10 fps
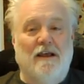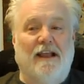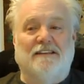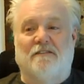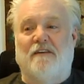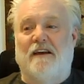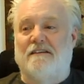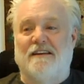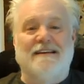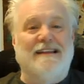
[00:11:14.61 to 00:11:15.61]
it's a
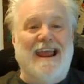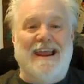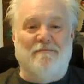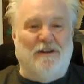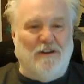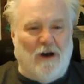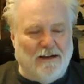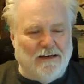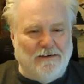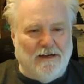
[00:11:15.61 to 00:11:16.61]
faith in name but
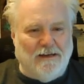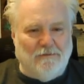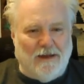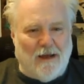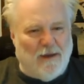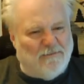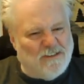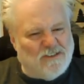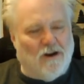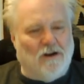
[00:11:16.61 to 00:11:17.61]
not in in reality we haven't
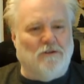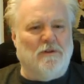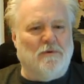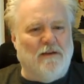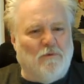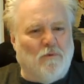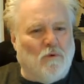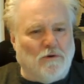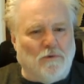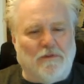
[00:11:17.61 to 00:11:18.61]
struggled with it, we haven't
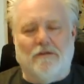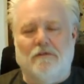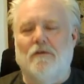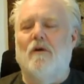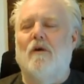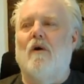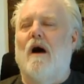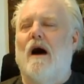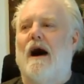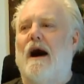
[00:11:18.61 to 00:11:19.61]
worked with it
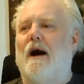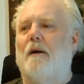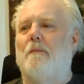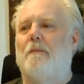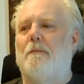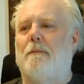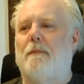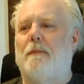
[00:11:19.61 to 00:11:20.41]
um,